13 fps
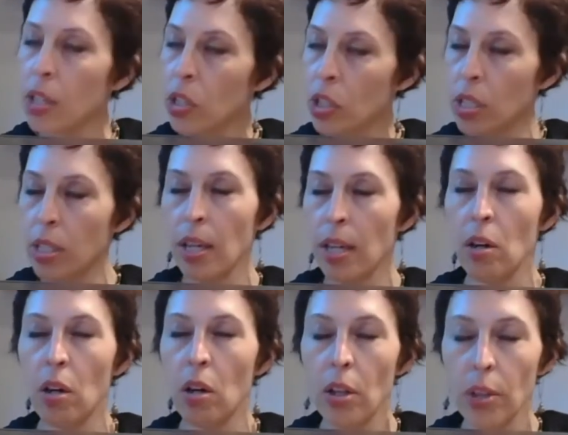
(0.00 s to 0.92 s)
just like
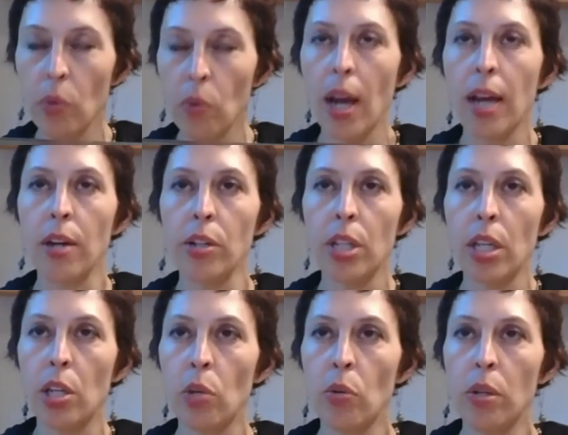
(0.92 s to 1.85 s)
all the writers that
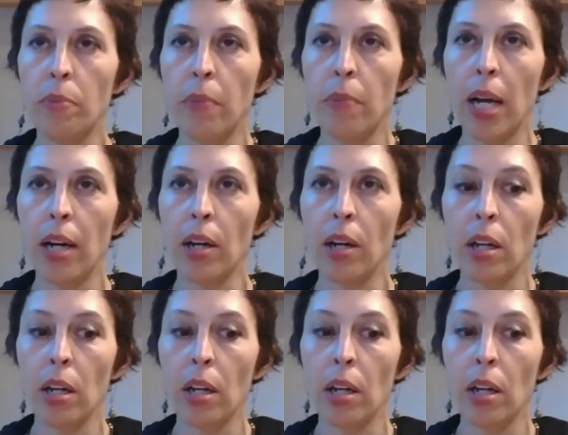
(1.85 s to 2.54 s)
you admire